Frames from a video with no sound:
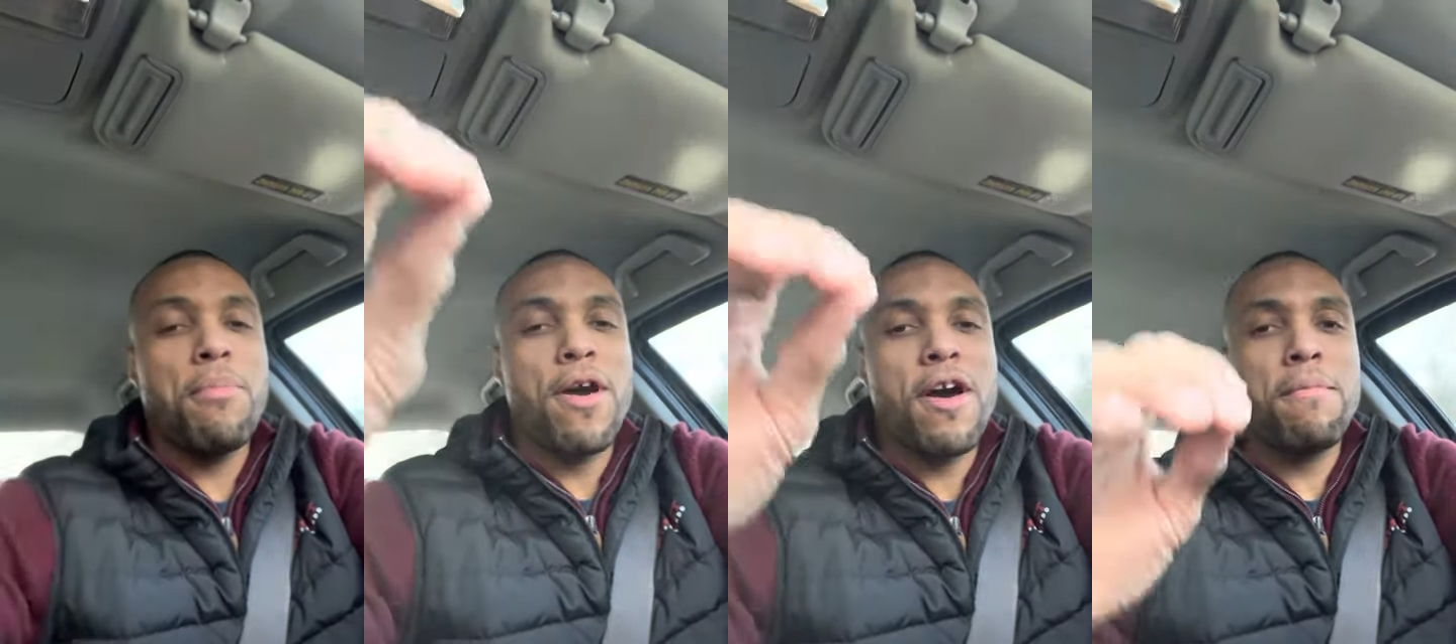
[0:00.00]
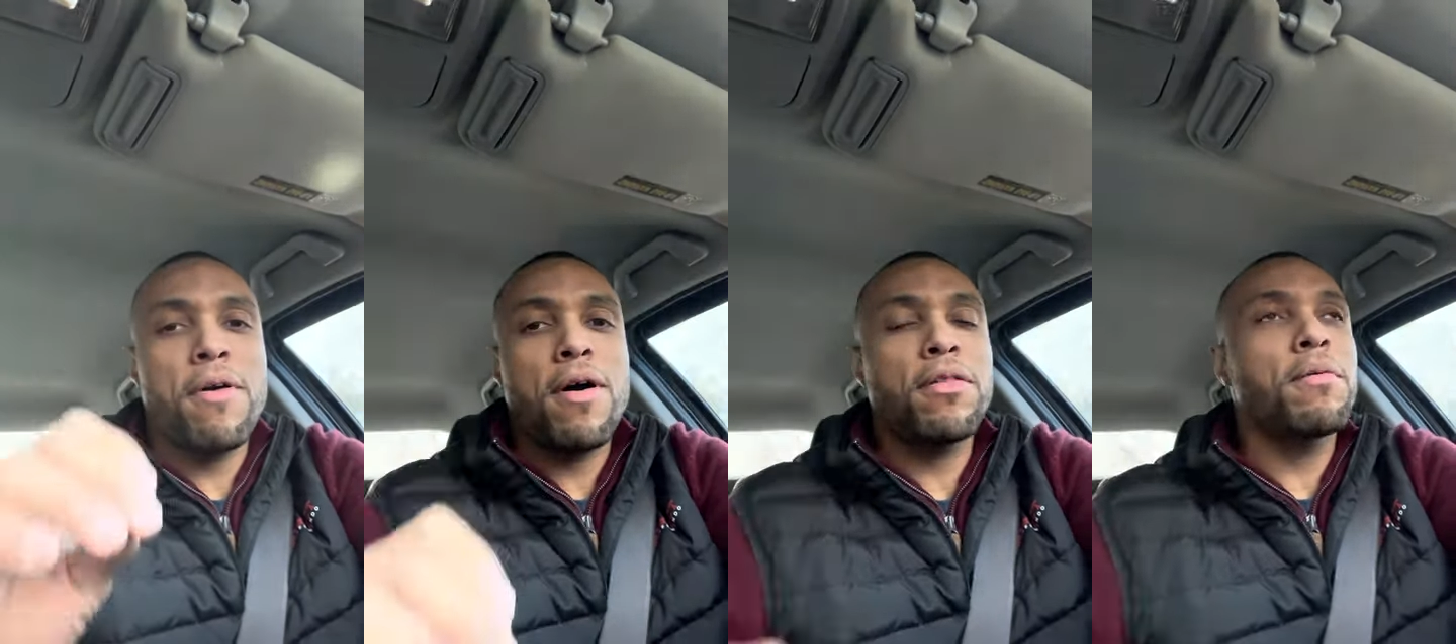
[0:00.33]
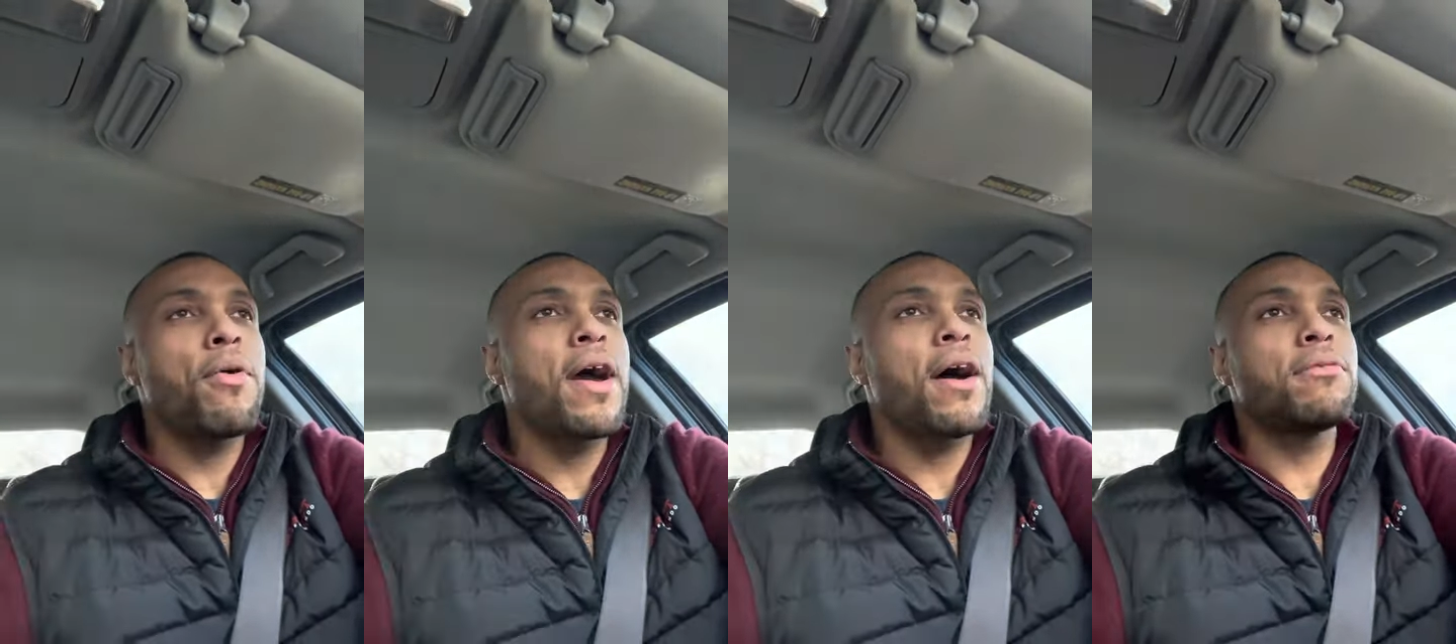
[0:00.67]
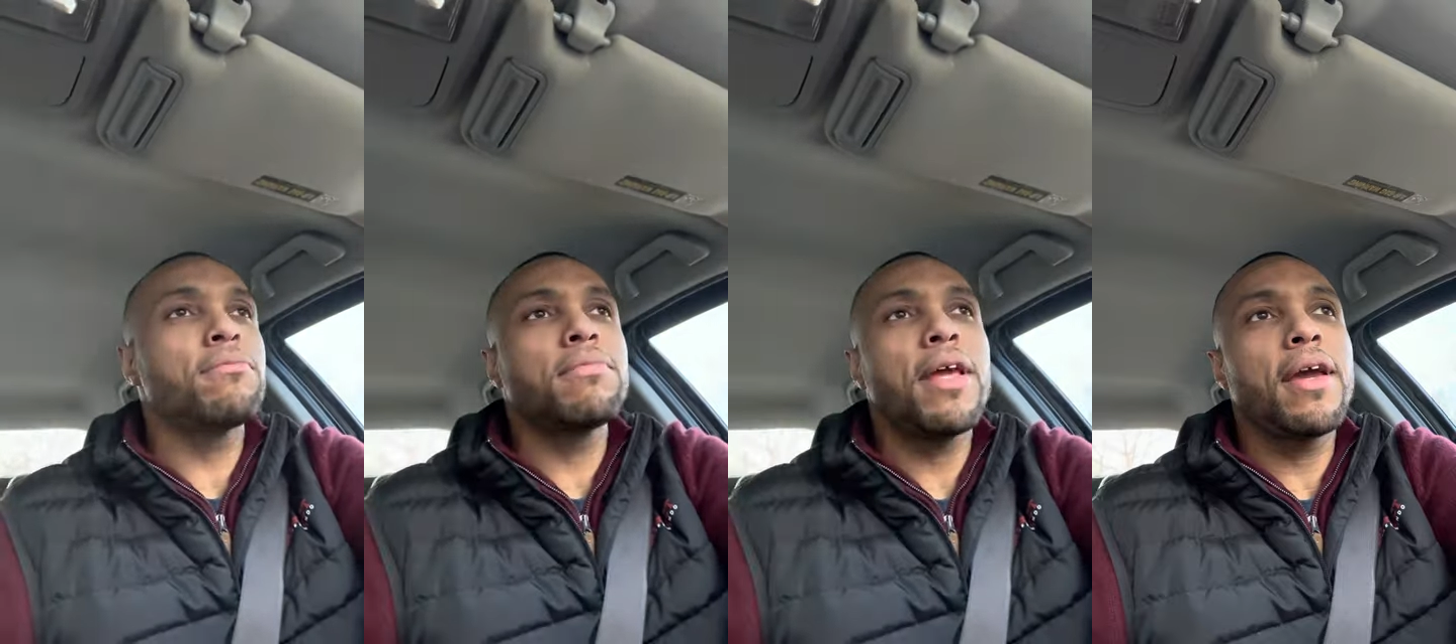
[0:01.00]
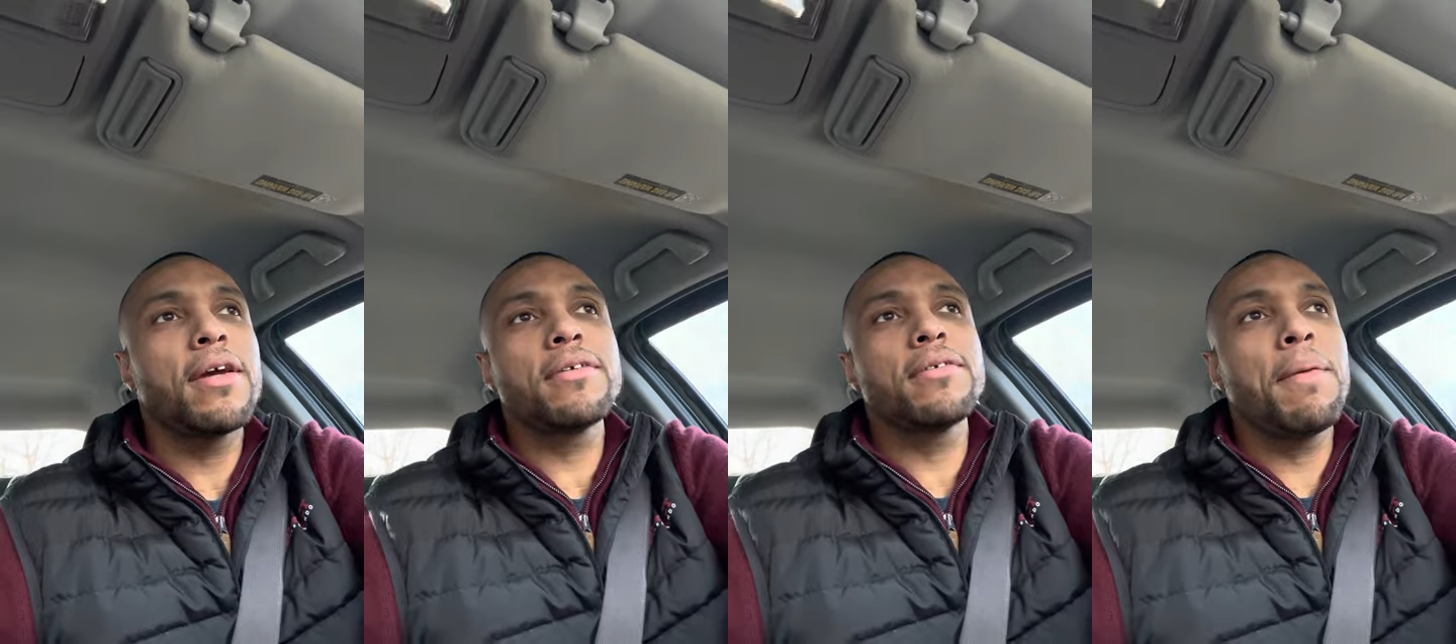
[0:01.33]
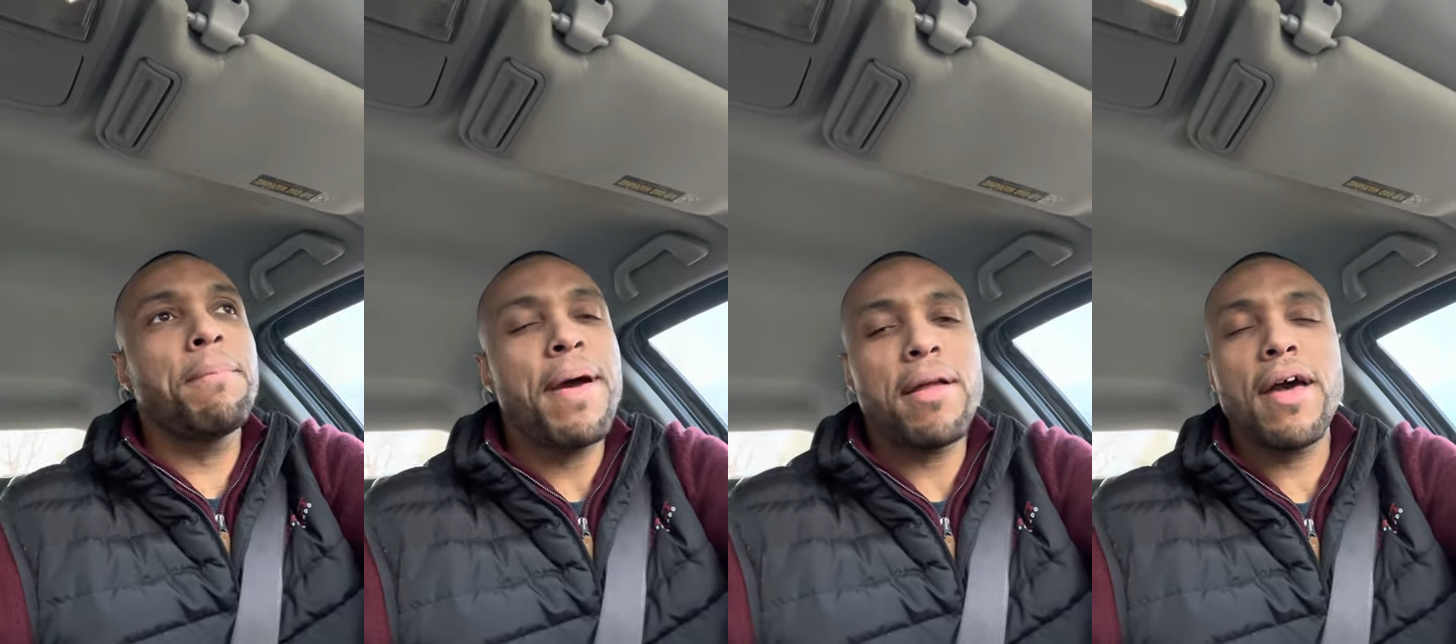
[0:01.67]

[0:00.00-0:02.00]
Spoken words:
Brown, Master Brown here, Impact